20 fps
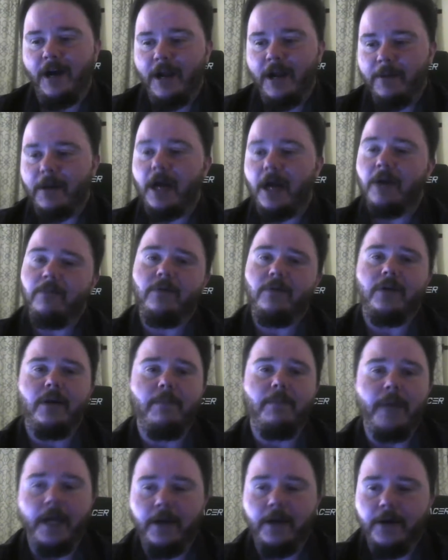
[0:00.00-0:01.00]
I, I will
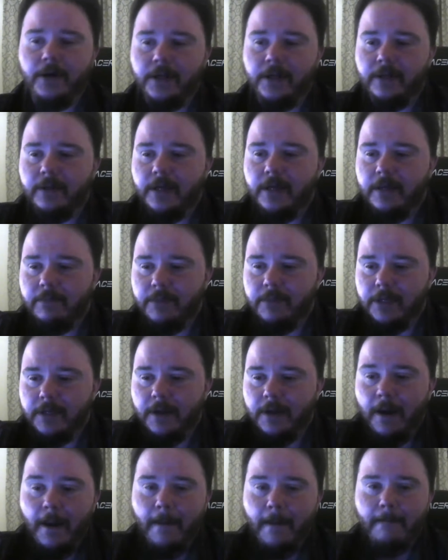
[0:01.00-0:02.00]
come back on and, and be
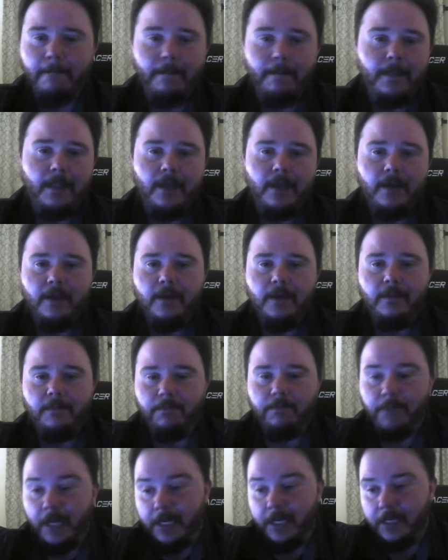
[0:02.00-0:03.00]
um,
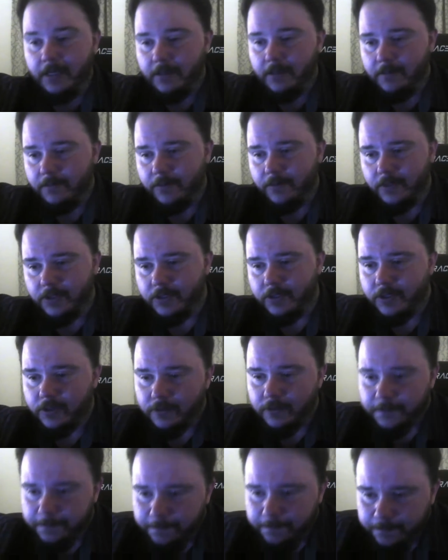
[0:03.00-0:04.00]
Betty pretty
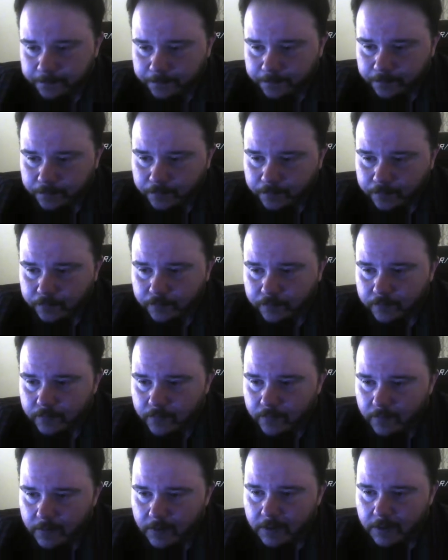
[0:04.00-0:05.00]
soon.
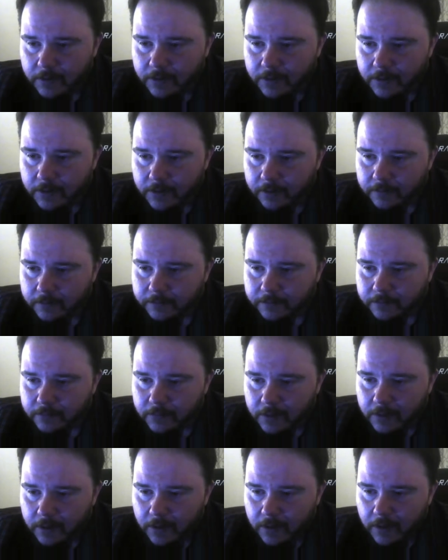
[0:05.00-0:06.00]
So.
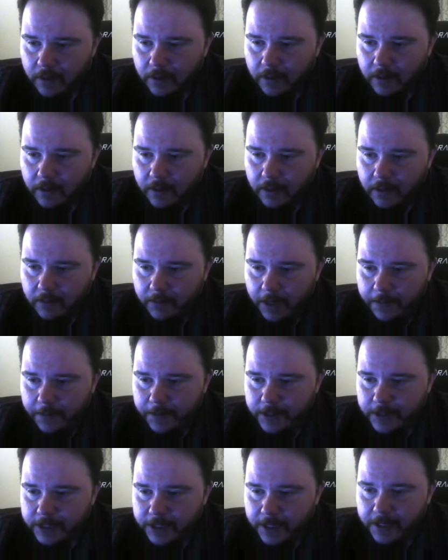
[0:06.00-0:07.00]
But I
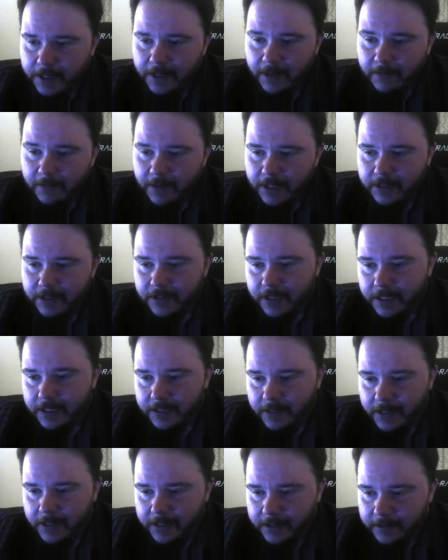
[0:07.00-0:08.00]
appreciate it. I'm glad you
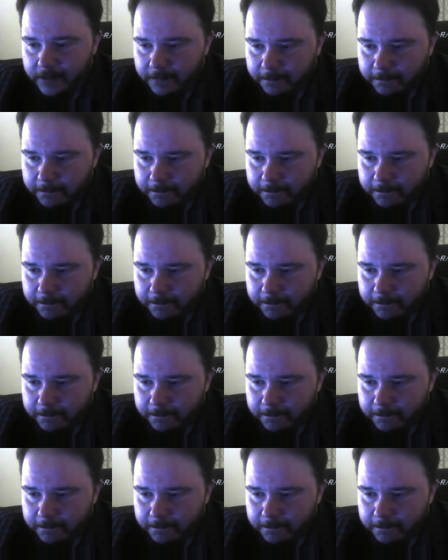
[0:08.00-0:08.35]
guys like it.